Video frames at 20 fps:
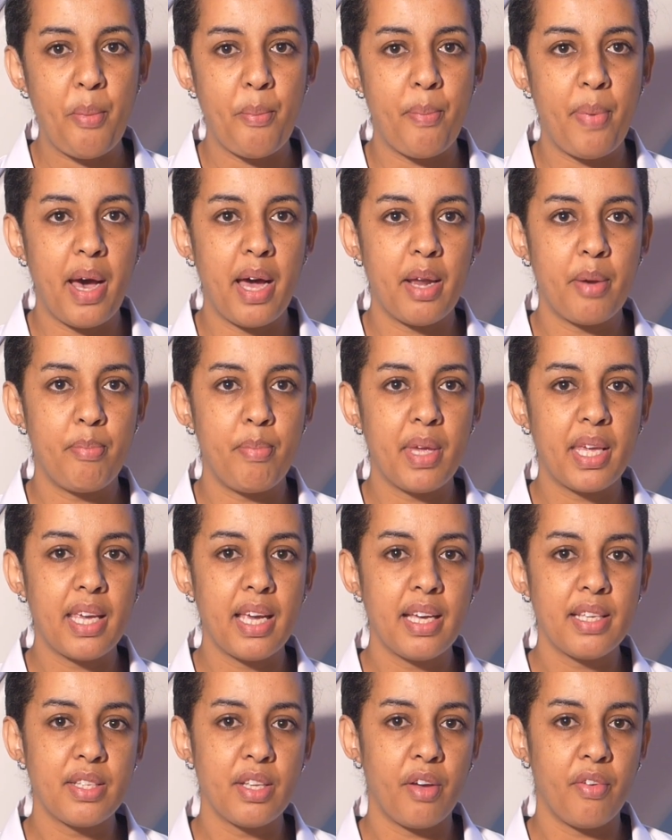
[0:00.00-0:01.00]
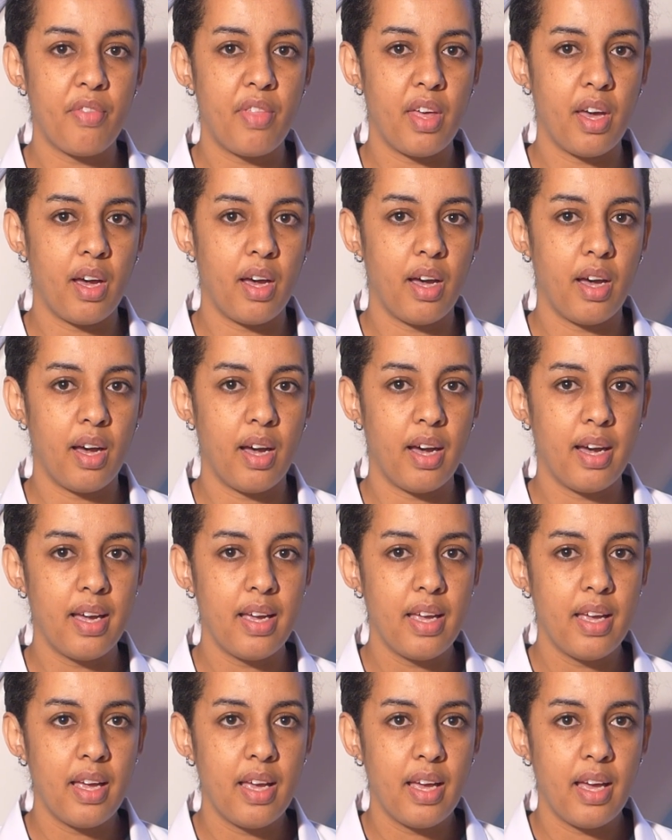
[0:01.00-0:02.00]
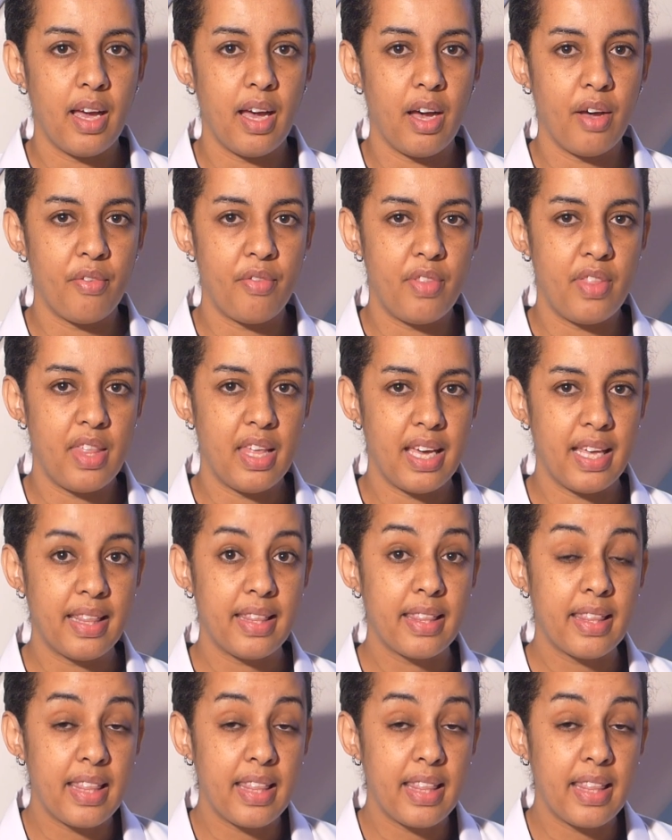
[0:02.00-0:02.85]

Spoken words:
but because of the